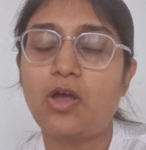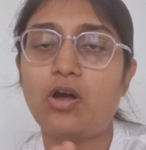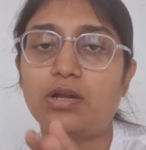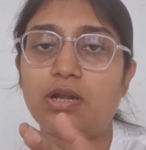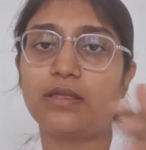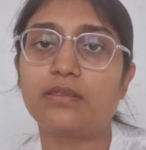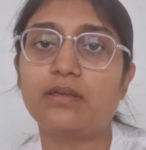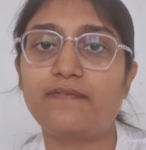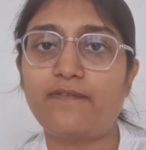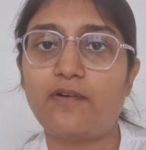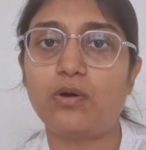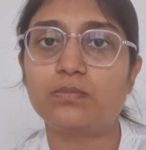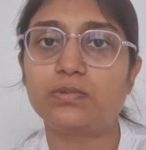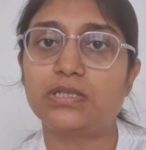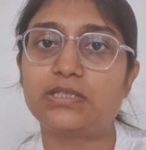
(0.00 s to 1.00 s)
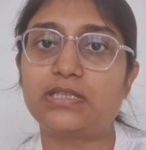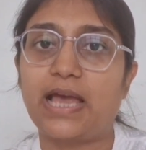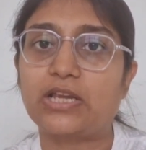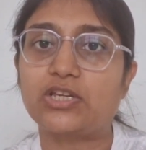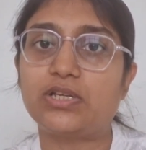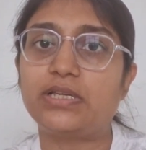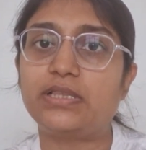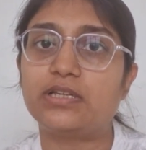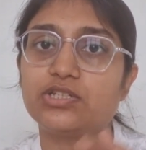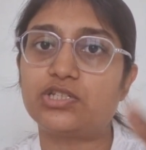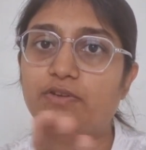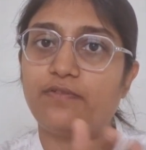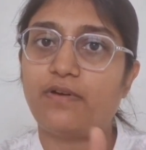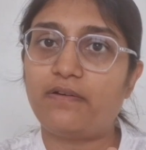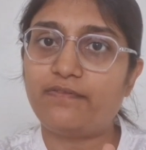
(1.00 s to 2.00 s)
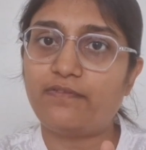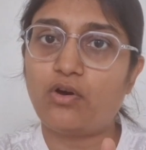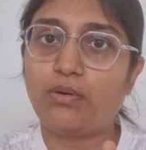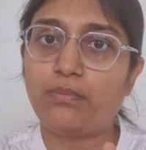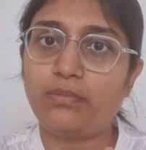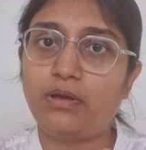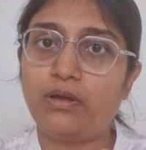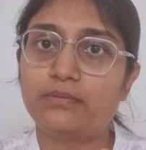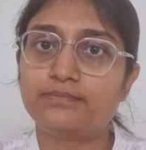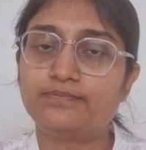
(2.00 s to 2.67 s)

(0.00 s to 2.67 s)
On other forms, it's actually in the Shiva form.